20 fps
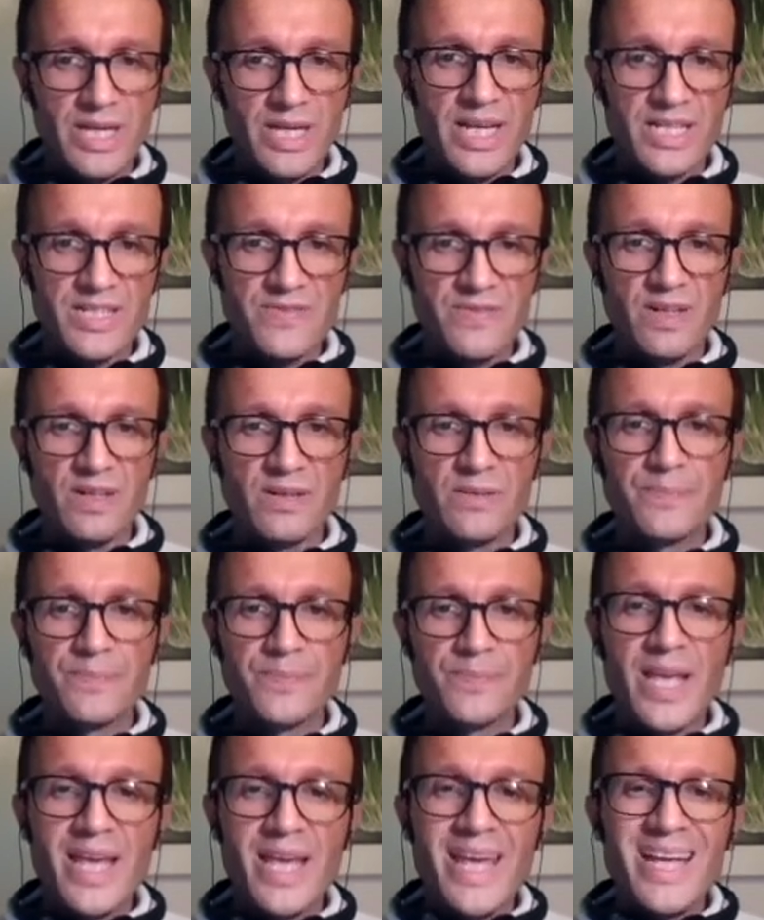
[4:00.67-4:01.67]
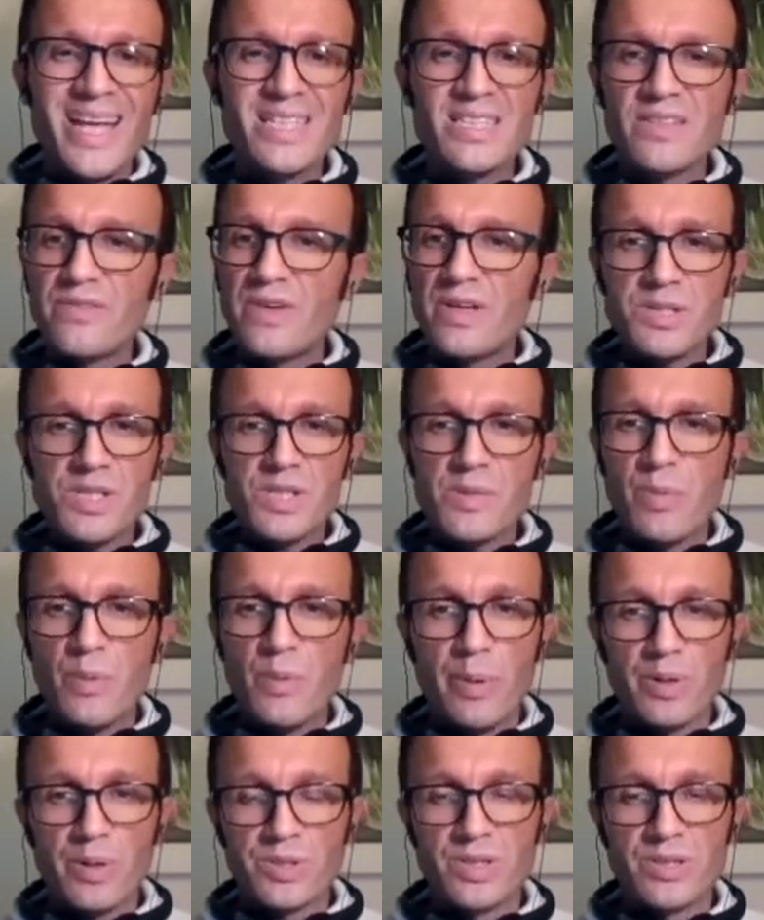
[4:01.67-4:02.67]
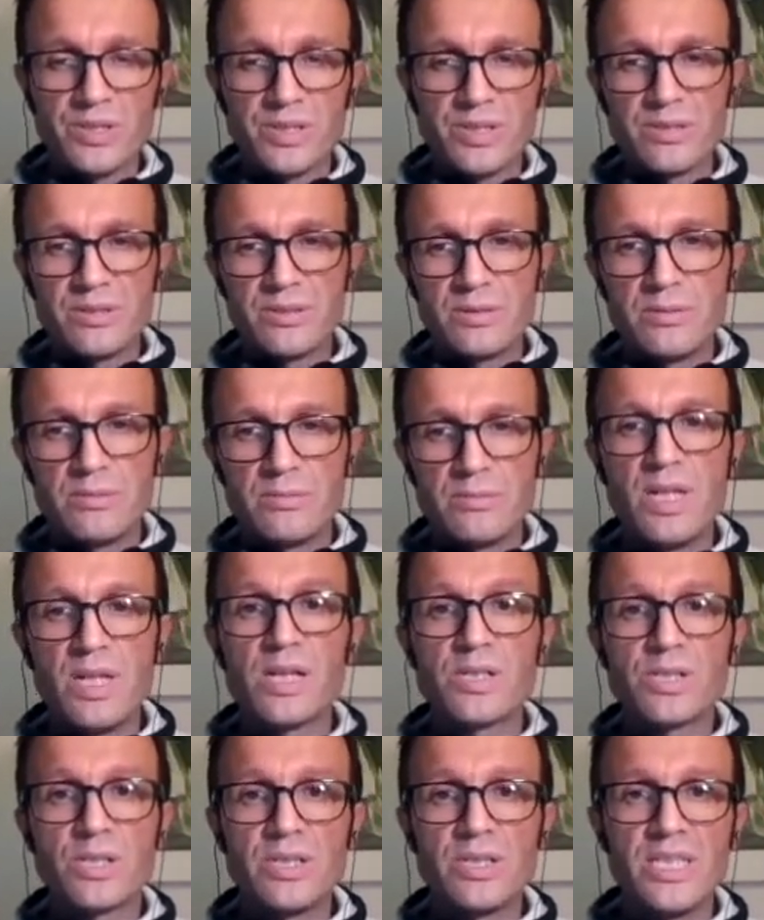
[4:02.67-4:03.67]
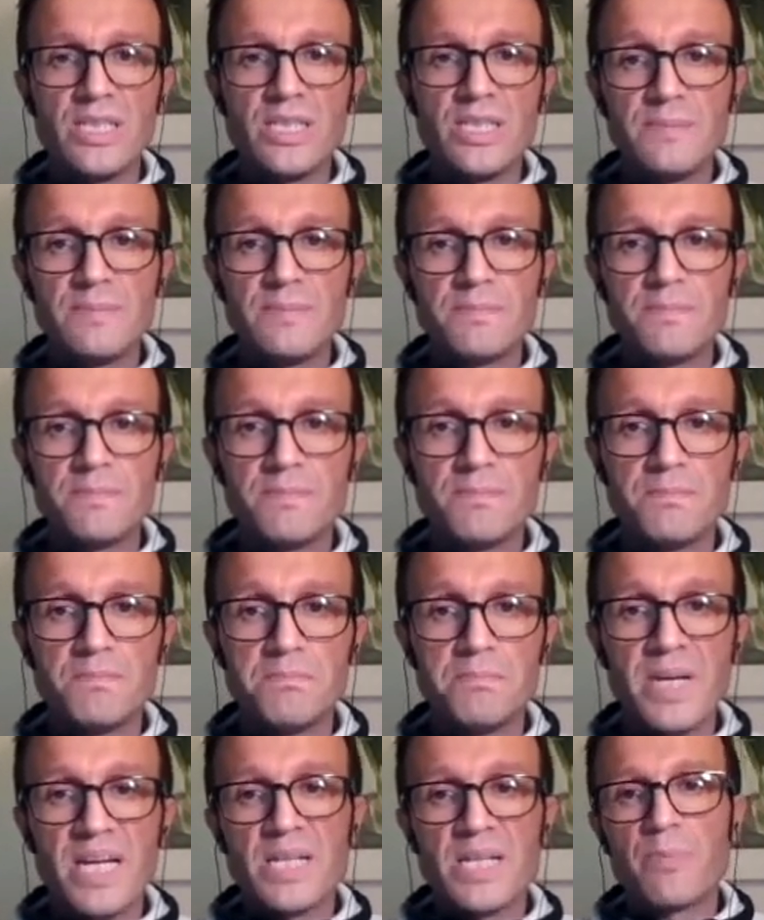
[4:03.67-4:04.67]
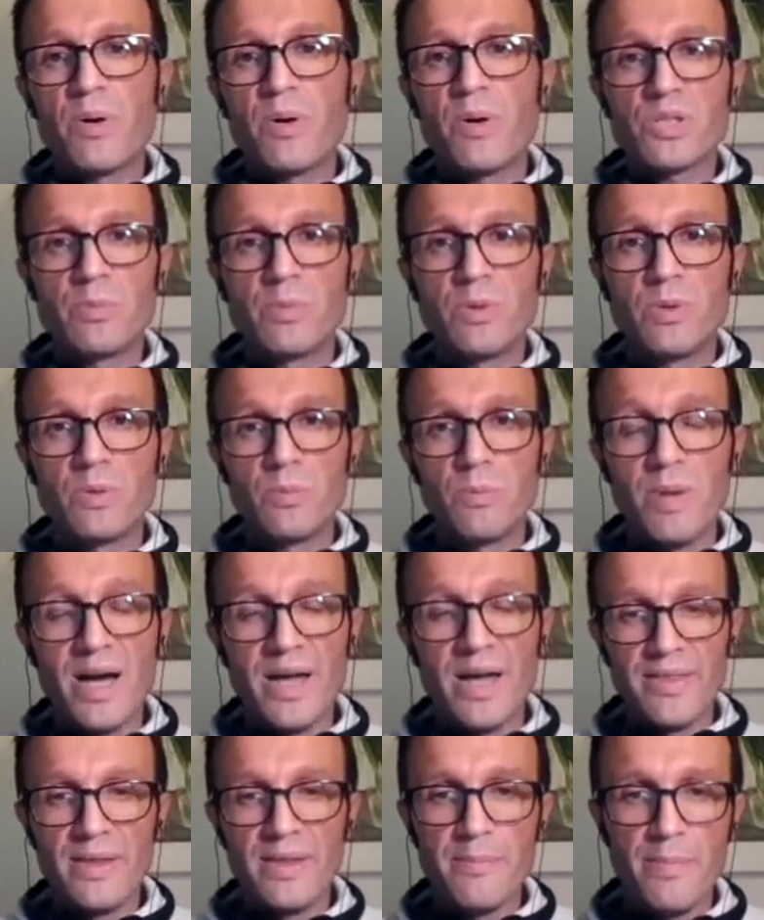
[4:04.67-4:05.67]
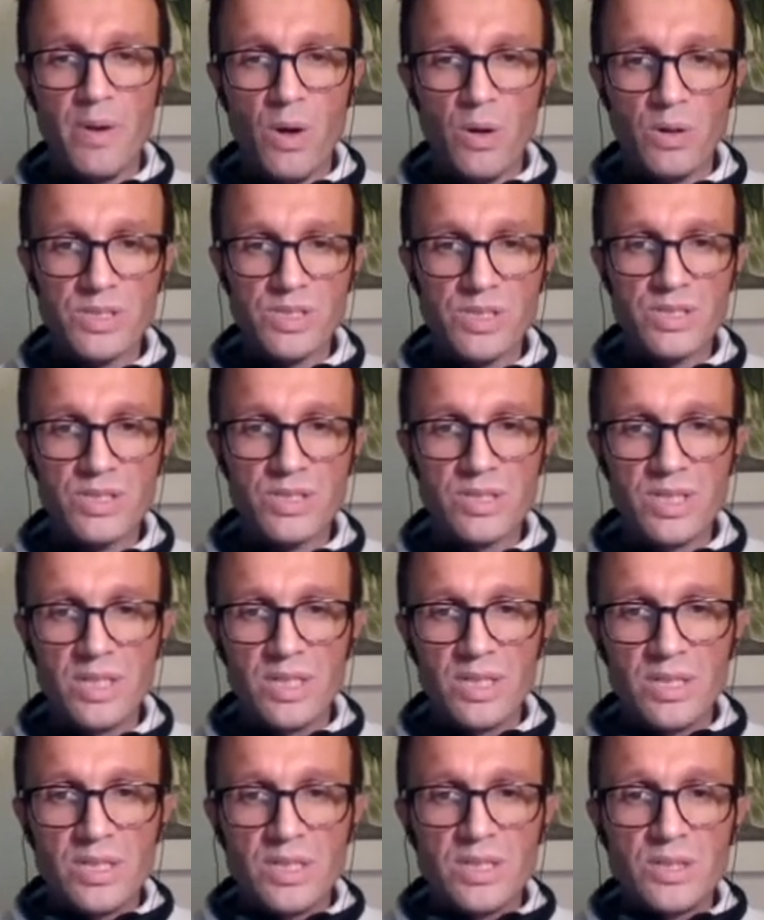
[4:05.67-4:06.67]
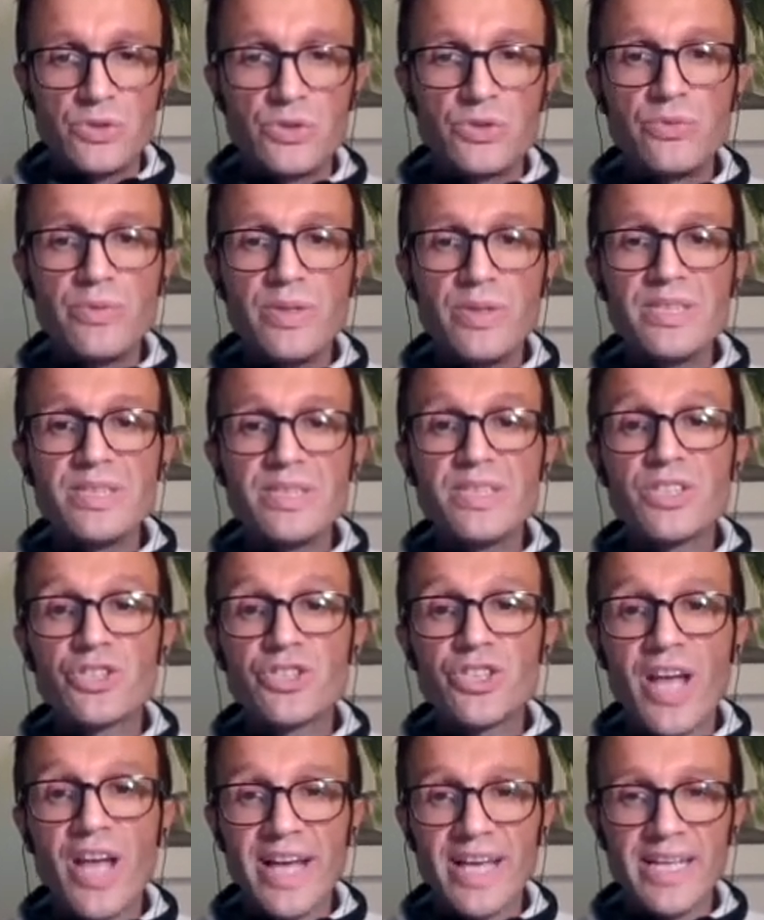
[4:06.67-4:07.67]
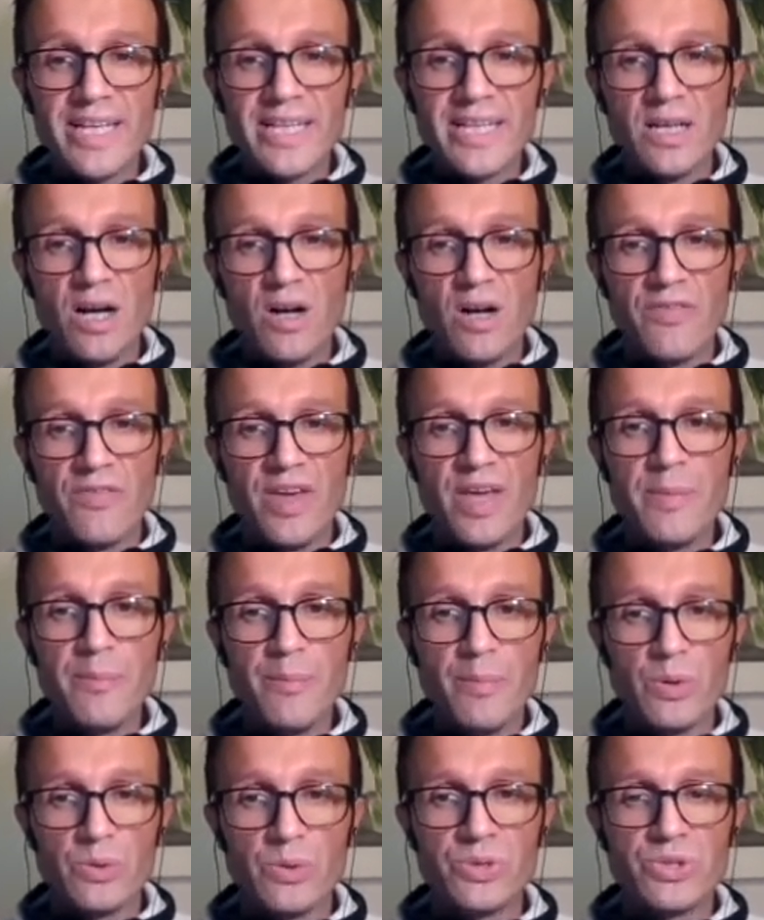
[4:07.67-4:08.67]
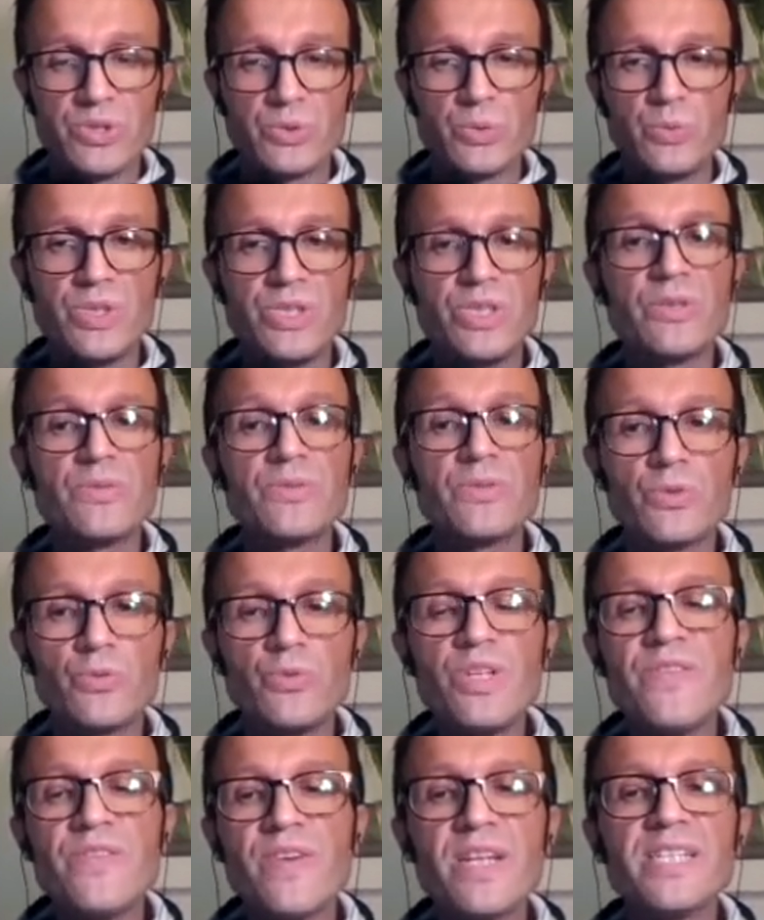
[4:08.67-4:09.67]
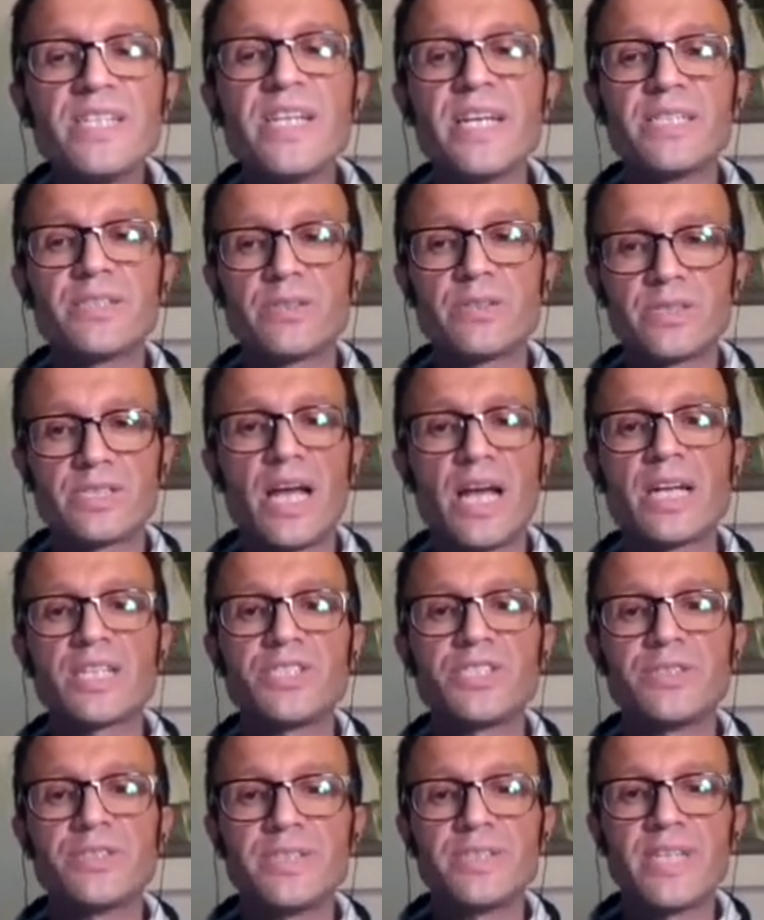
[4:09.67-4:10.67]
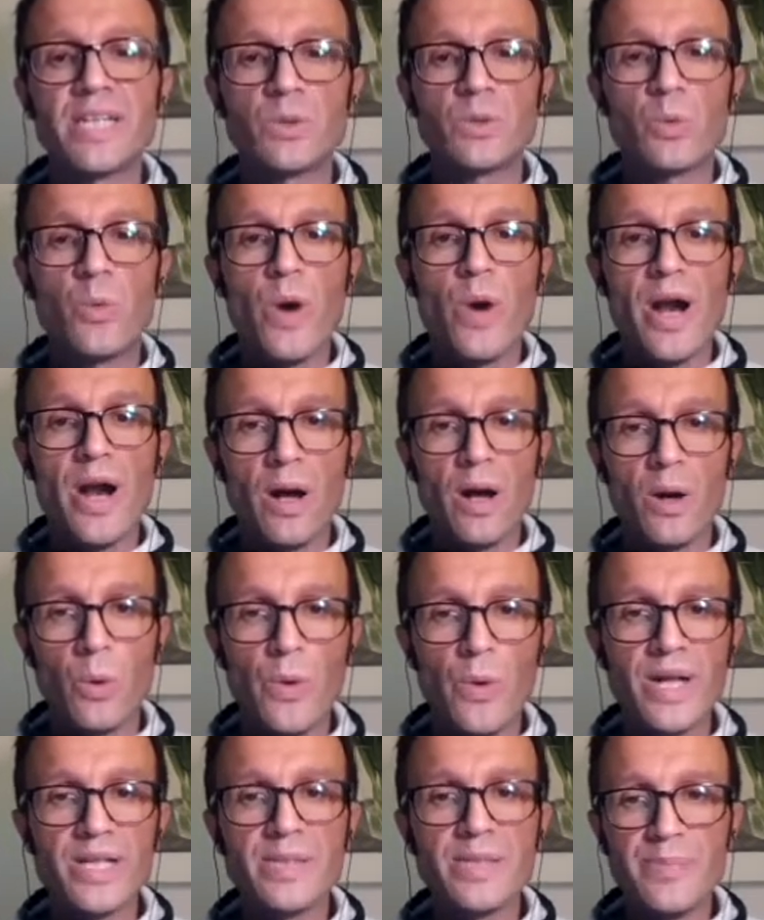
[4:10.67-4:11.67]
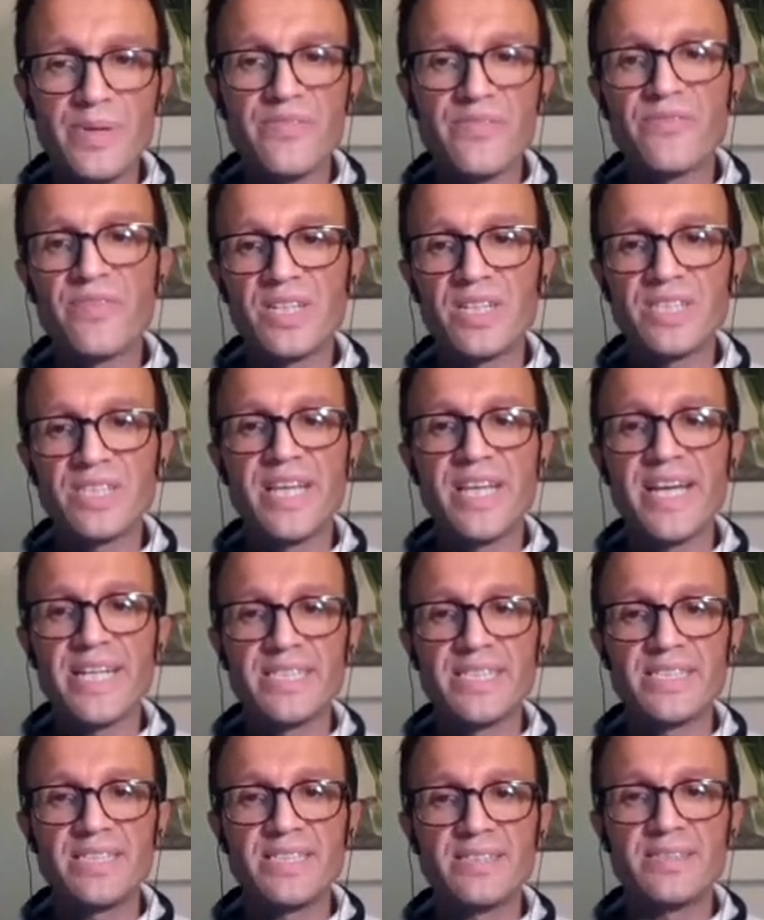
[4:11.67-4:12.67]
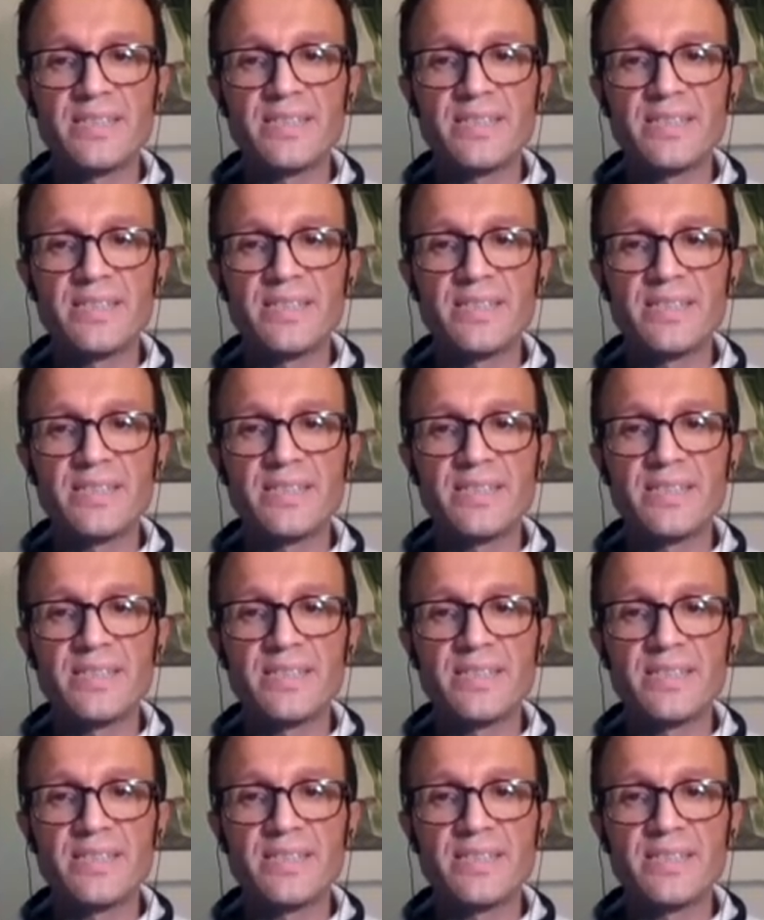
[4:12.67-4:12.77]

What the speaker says: Xval. It's a very simple process, largely made possible by thin blocks. During the checking of inputs, we don't revalidate transactions that were already being validated